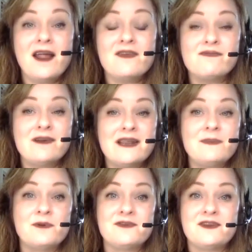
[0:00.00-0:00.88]
I
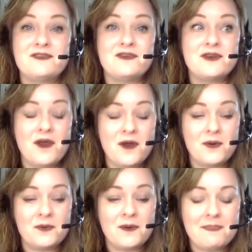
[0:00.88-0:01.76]
really wanted to
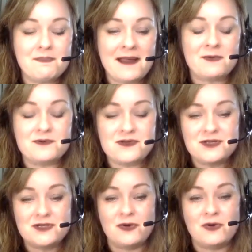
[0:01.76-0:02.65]
know about
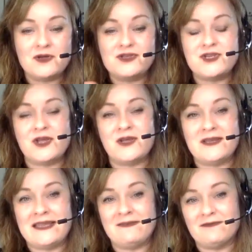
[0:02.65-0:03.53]
your
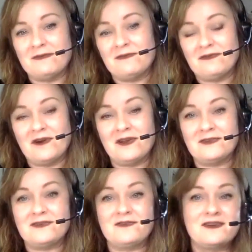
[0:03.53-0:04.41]
journey from
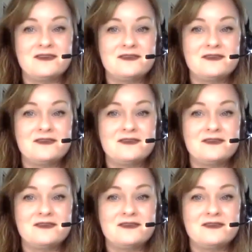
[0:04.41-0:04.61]
France